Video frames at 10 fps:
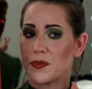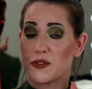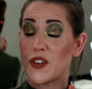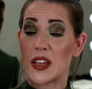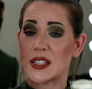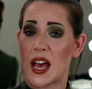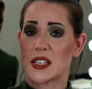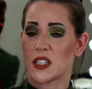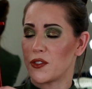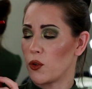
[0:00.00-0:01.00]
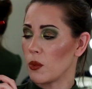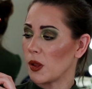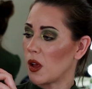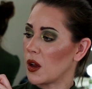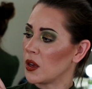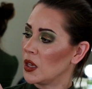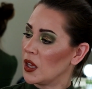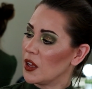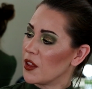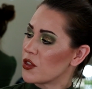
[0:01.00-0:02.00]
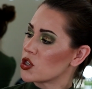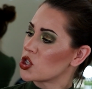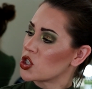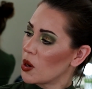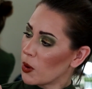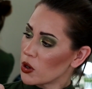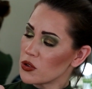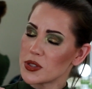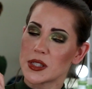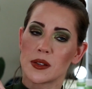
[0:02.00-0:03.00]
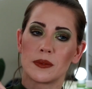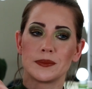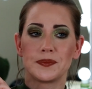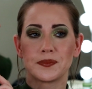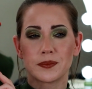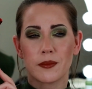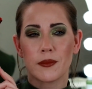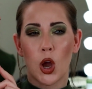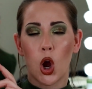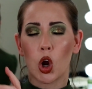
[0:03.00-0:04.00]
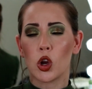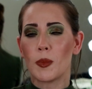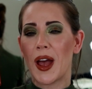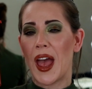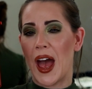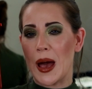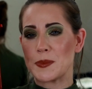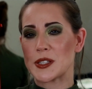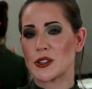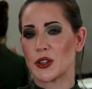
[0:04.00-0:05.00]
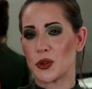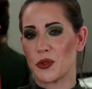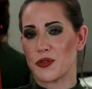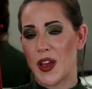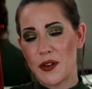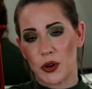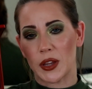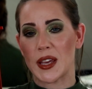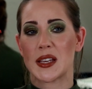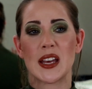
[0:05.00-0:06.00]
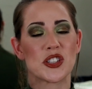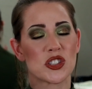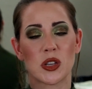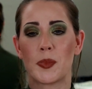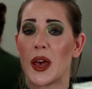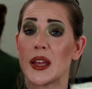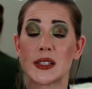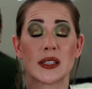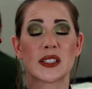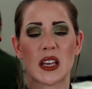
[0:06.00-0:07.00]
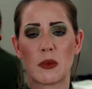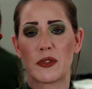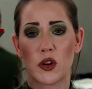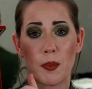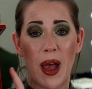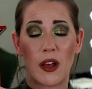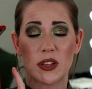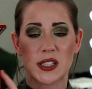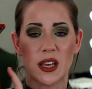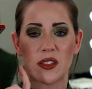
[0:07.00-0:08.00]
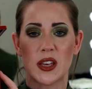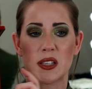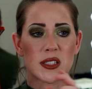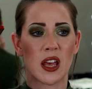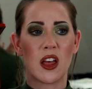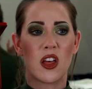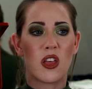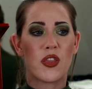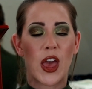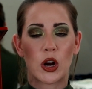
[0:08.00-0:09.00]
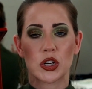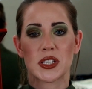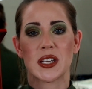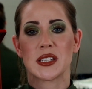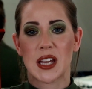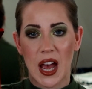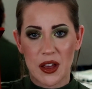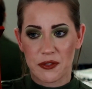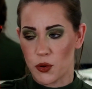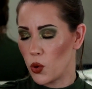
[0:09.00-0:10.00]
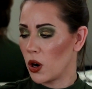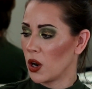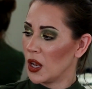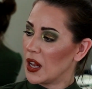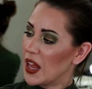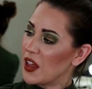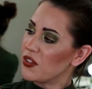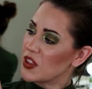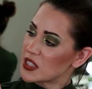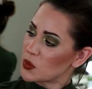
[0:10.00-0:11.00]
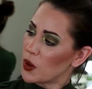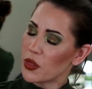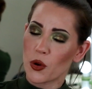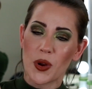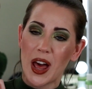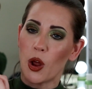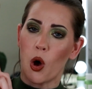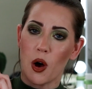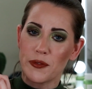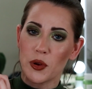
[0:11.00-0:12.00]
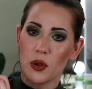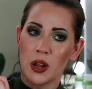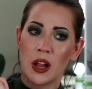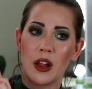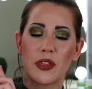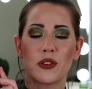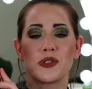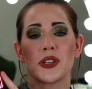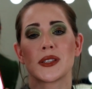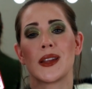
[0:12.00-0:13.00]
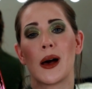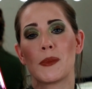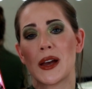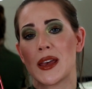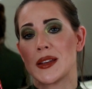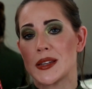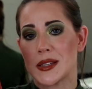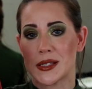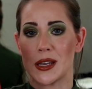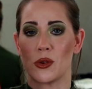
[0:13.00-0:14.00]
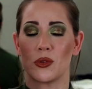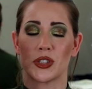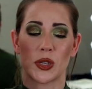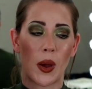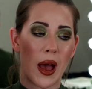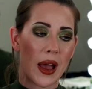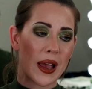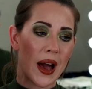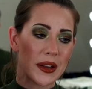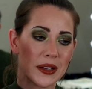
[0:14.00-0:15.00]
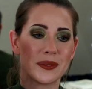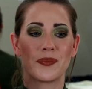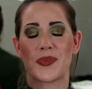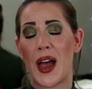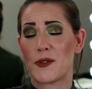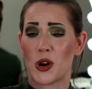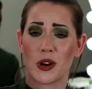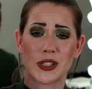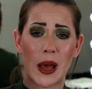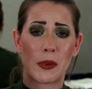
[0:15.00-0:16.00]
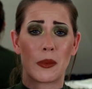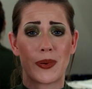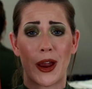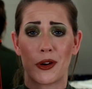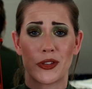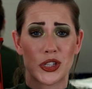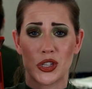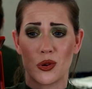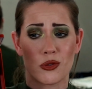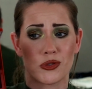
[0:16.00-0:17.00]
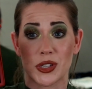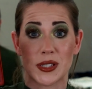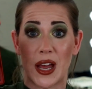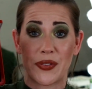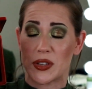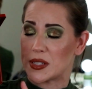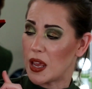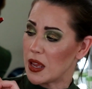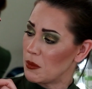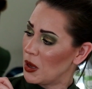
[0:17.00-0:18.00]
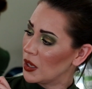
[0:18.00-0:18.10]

fantastic formula. The shimmers aren't my absolute favorite. Like, it just depends. In some of her palettes like this, they are to die for. In this one, they're not awful. They're just not my indie singles. So I kind of have a hard time comparing the two. They're just not the same.